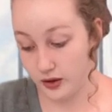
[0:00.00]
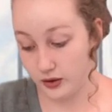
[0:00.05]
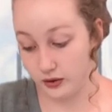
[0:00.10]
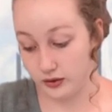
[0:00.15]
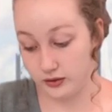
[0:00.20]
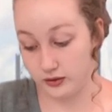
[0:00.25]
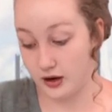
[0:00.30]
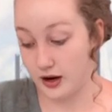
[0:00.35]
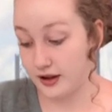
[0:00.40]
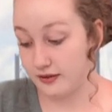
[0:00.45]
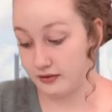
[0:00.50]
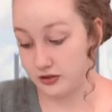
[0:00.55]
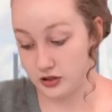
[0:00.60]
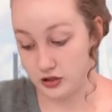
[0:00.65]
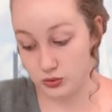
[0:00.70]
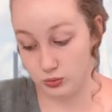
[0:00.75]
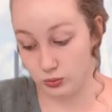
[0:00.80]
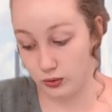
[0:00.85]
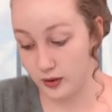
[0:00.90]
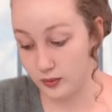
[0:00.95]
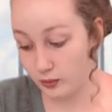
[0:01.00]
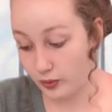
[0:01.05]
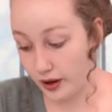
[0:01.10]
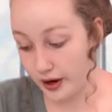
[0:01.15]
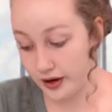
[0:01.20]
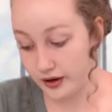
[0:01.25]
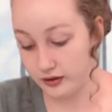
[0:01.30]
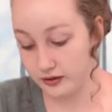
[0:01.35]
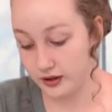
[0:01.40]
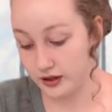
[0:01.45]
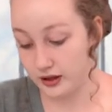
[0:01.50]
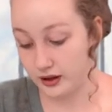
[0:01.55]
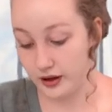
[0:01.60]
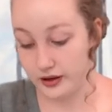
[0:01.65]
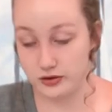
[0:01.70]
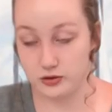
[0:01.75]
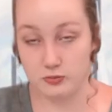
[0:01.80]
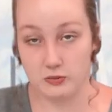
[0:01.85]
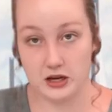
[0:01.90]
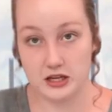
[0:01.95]
or even just one wire, the
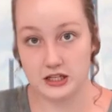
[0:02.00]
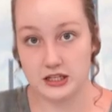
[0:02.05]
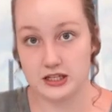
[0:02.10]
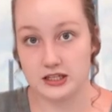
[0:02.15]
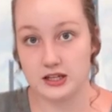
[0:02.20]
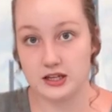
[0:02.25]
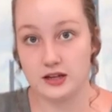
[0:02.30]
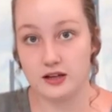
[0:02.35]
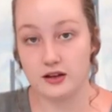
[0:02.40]
electromagnet